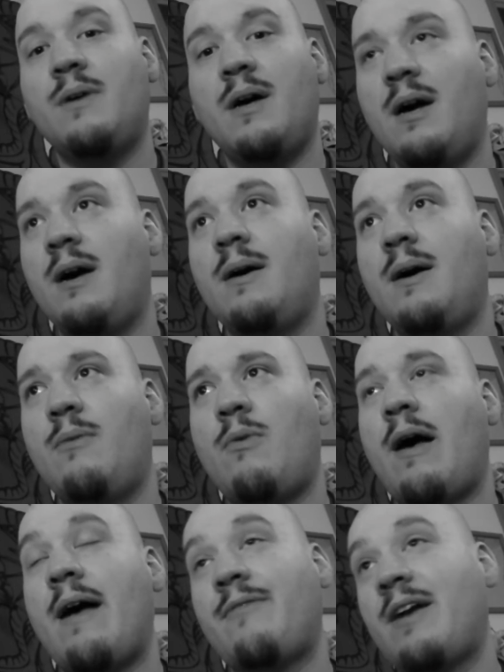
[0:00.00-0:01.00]

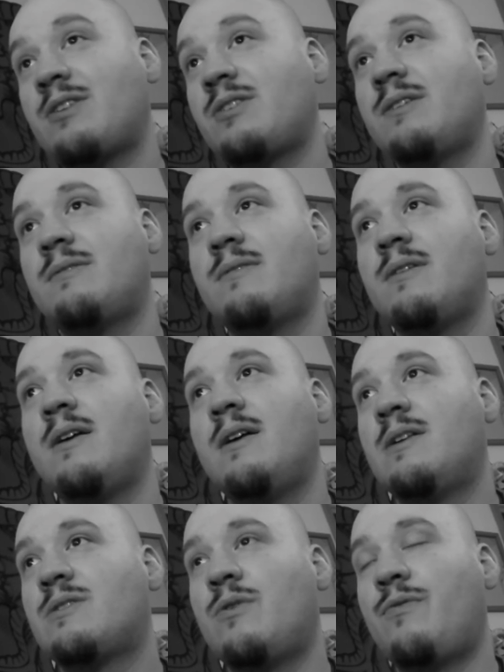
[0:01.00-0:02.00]
well, I've actually
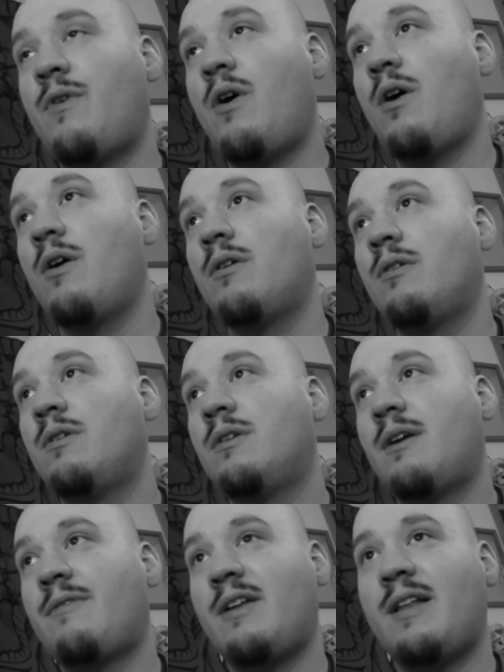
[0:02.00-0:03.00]
so far
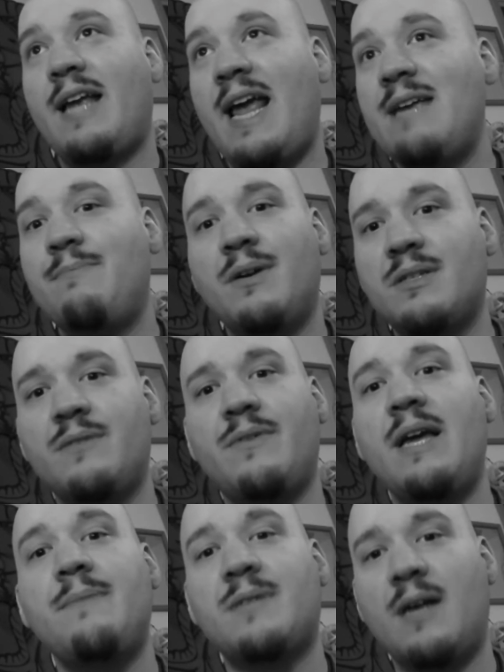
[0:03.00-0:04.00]
I've got like 8 months of
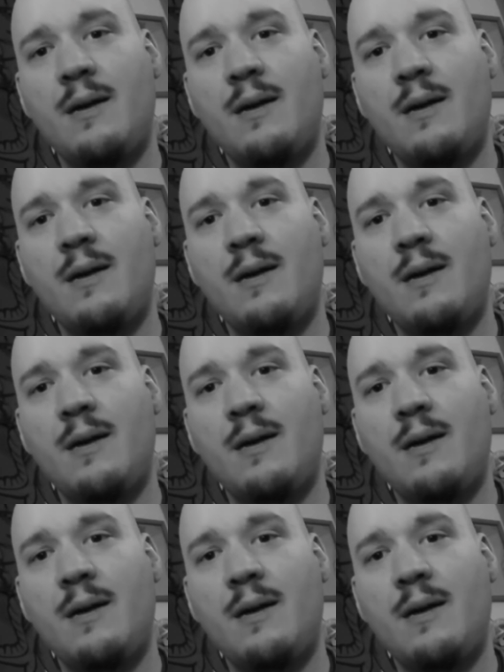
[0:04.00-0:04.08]
game